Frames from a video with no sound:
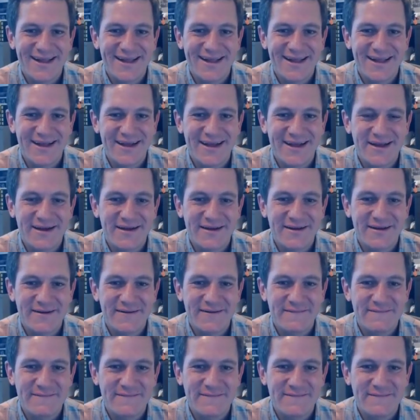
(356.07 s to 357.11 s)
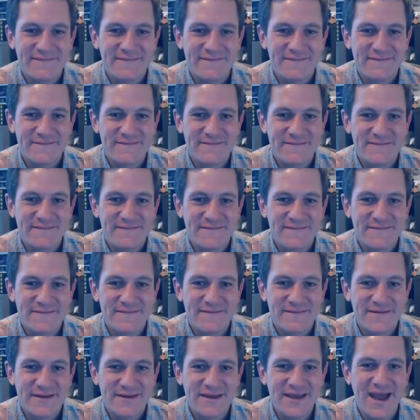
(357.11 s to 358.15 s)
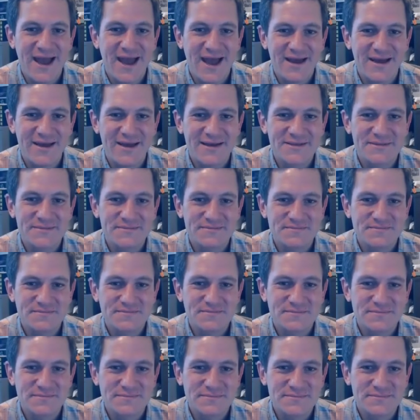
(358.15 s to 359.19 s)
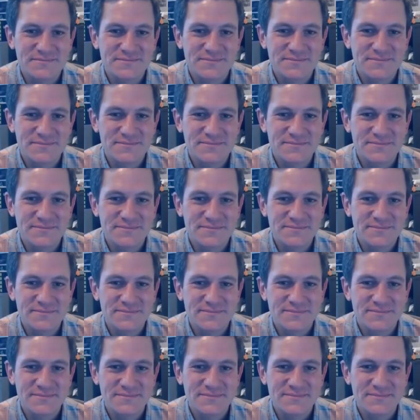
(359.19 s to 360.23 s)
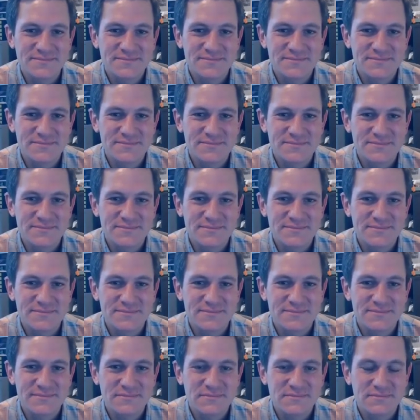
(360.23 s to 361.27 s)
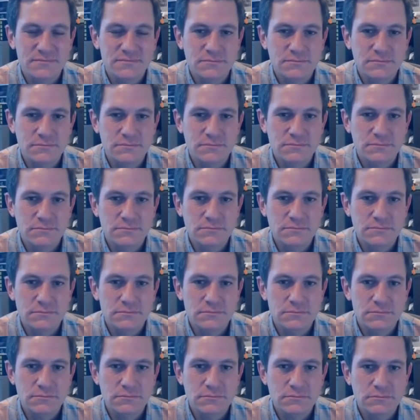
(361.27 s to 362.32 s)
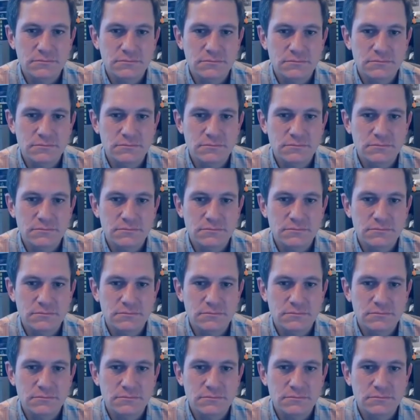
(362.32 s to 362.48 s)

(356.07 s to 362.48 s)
(silent)